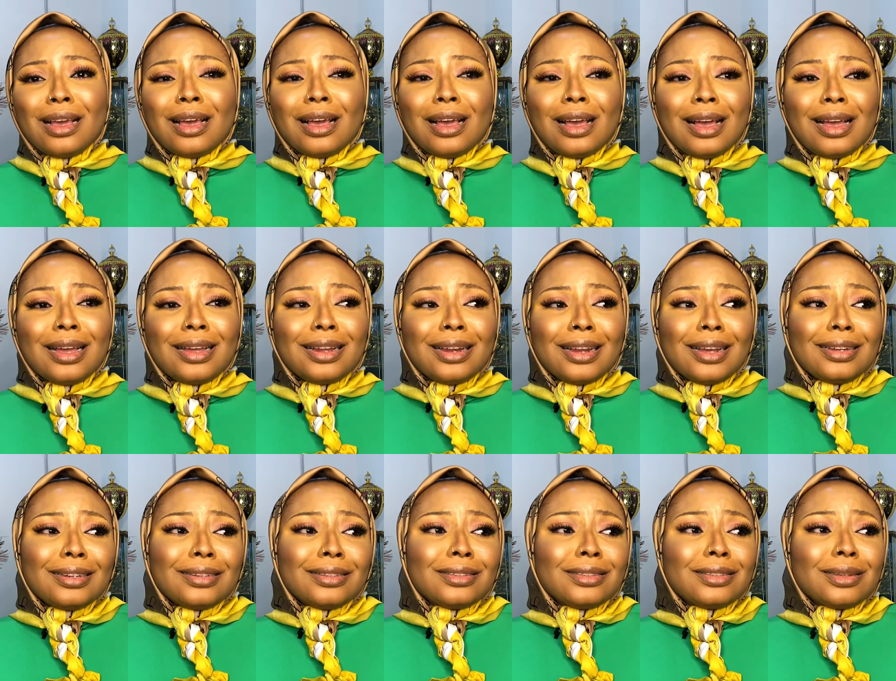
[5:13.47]

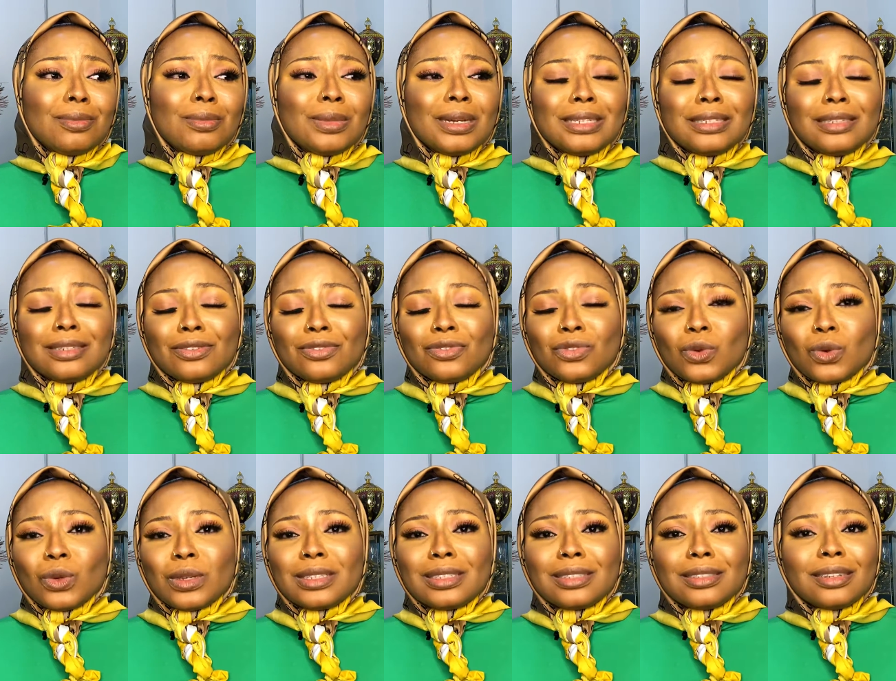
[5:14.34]
and some are
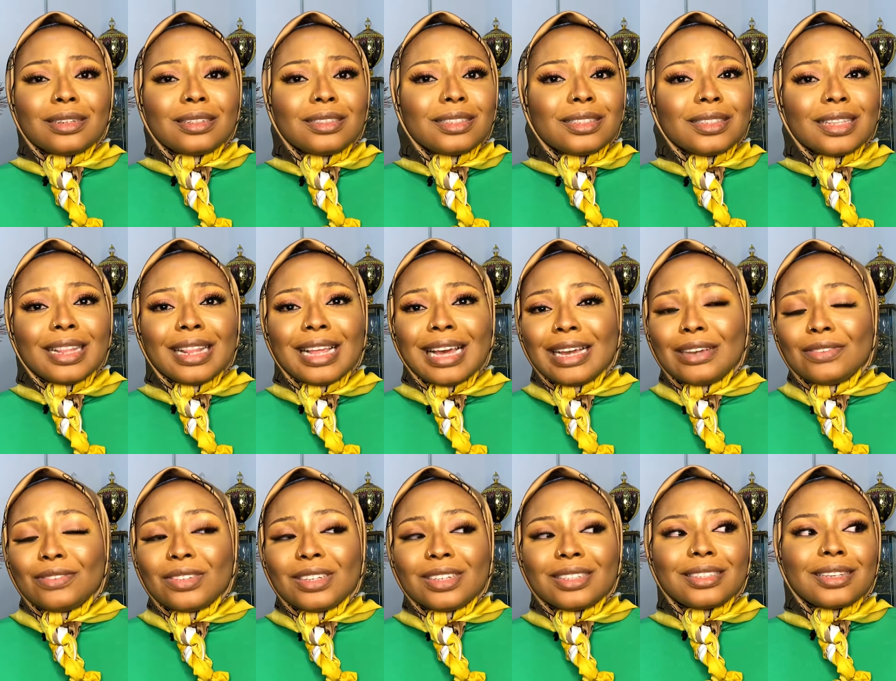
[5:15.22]
divorced. That's
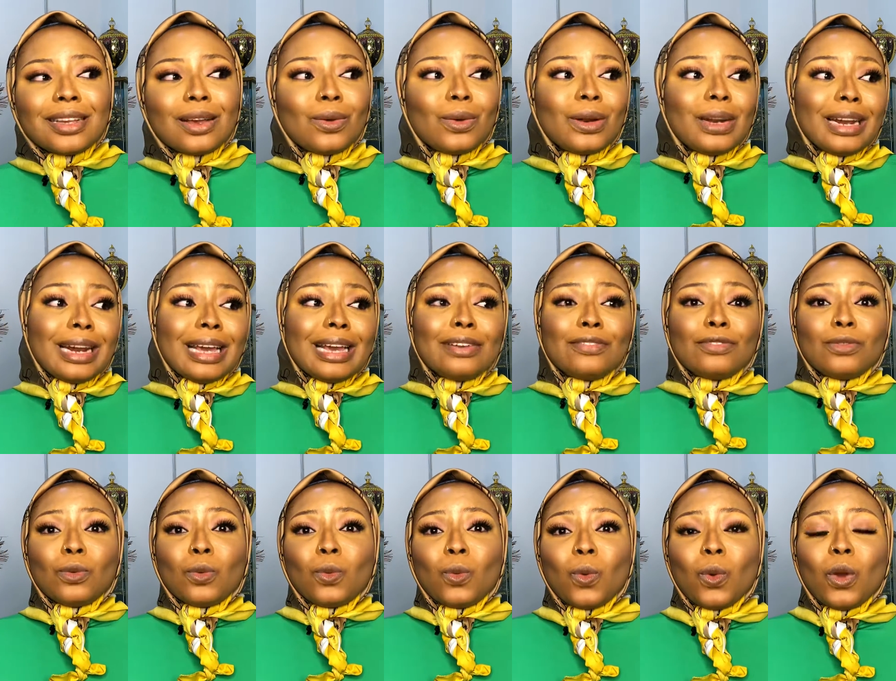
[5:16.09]
life. That's how life
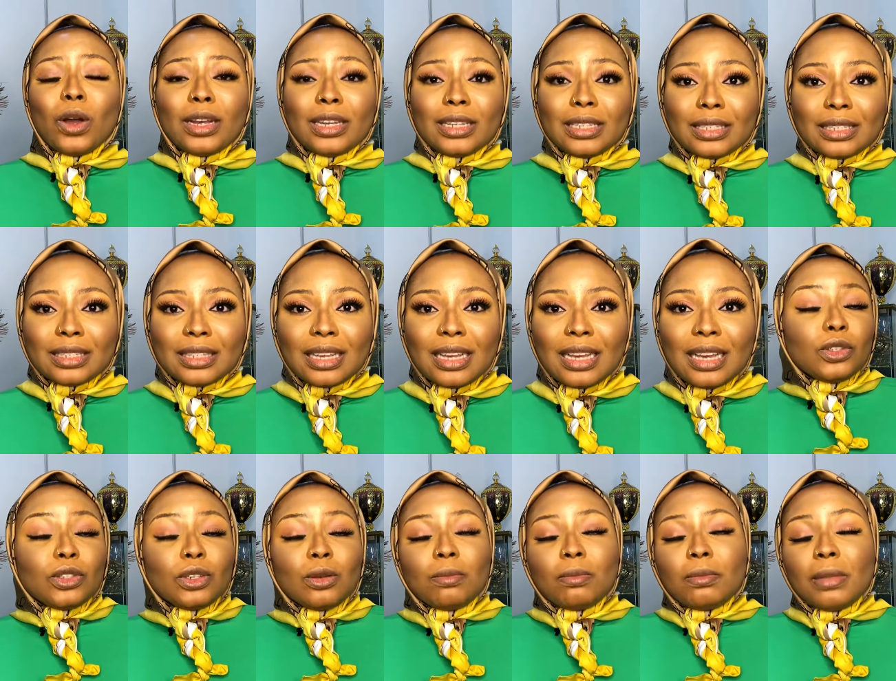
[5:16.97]
works.
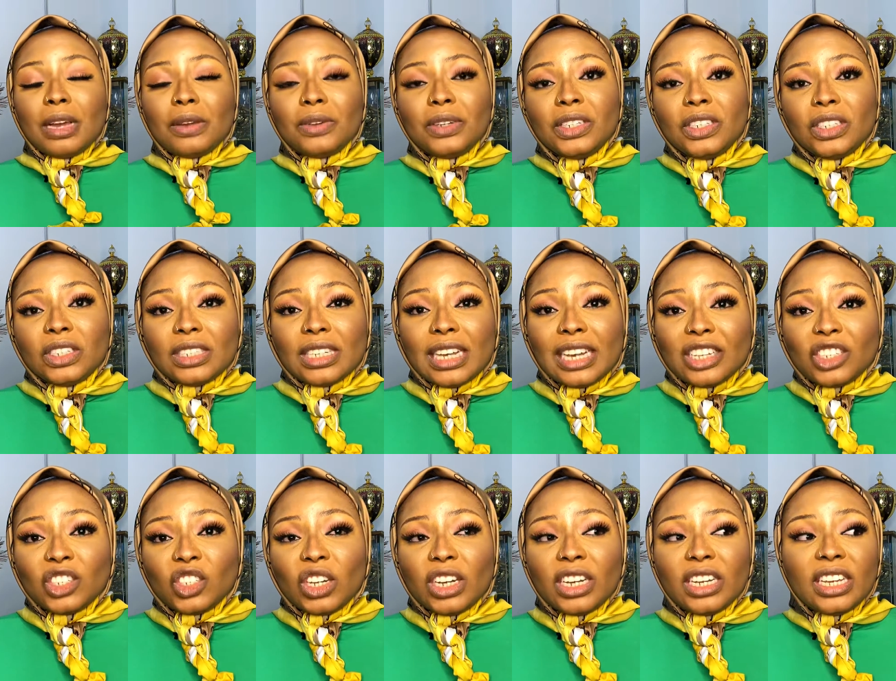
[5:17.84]
Some marriages
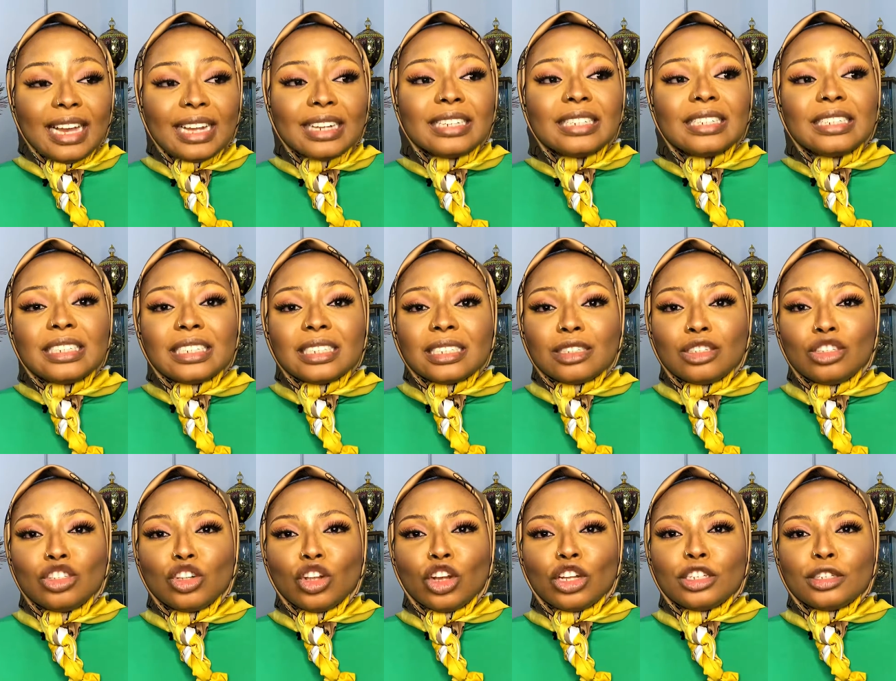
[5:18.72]
actually end
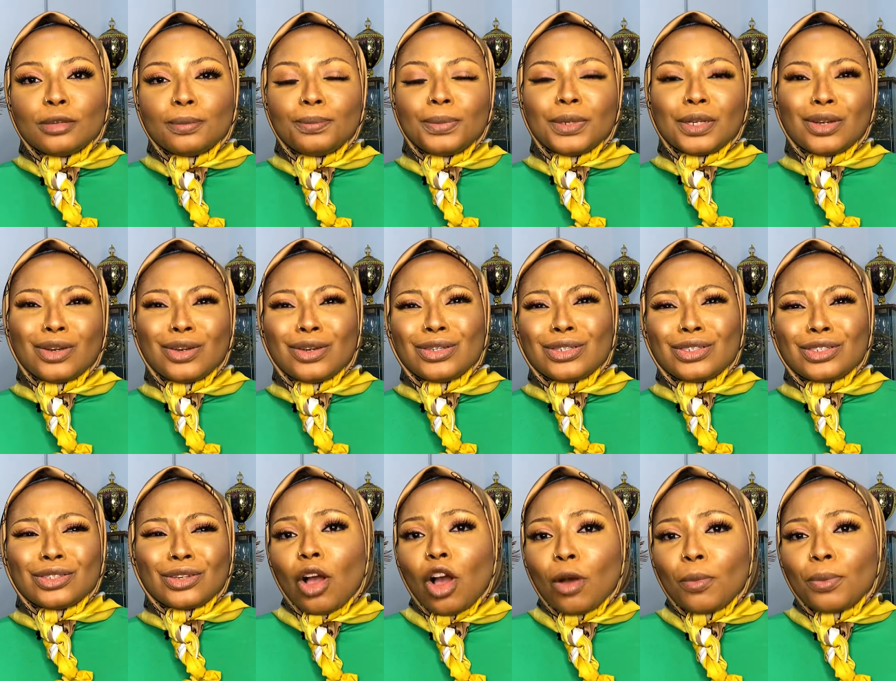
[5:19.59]
not
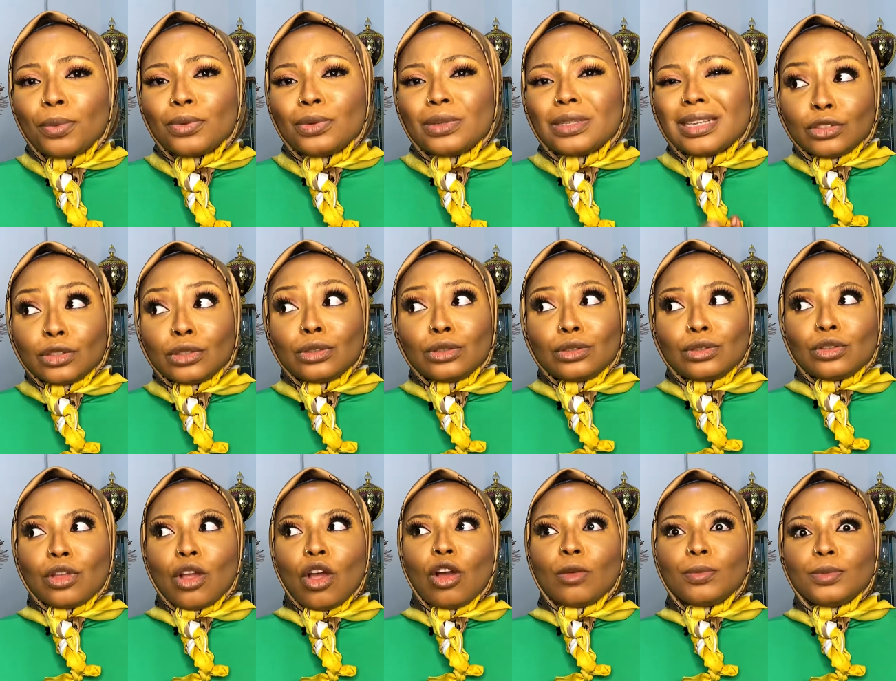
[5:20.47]
because couples
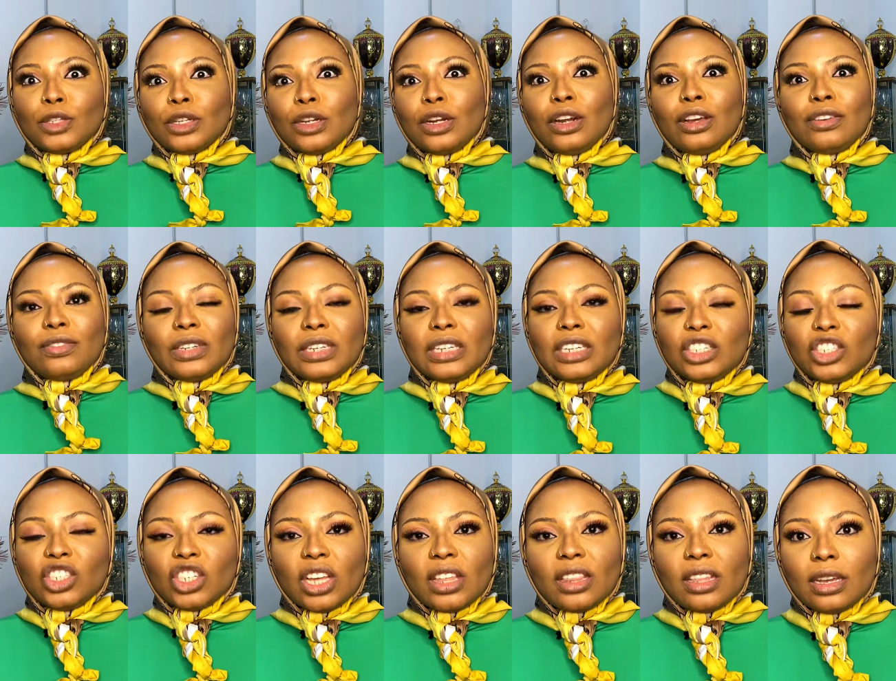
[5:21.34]
stopped loving
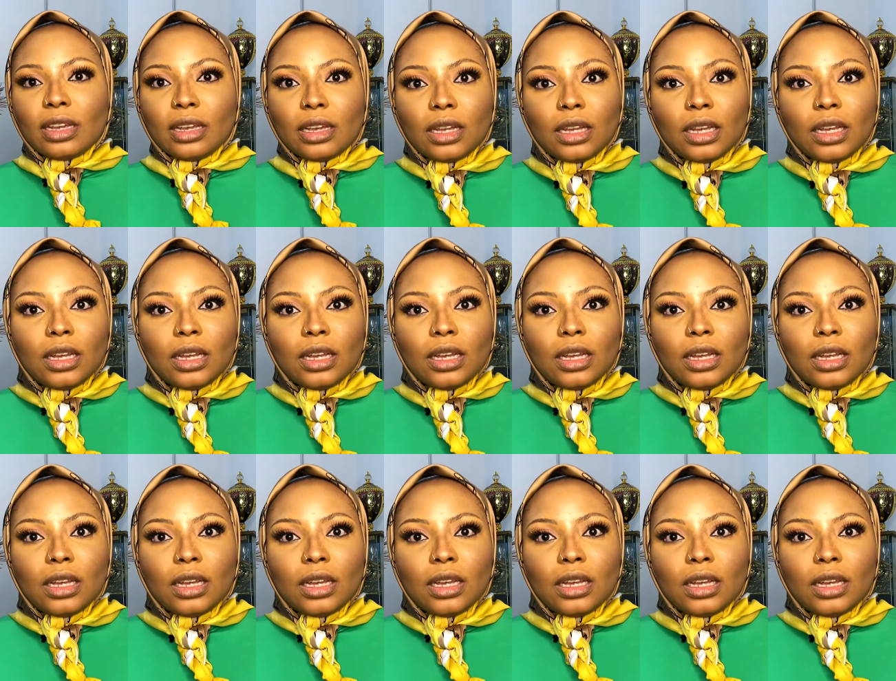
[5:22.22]
each other,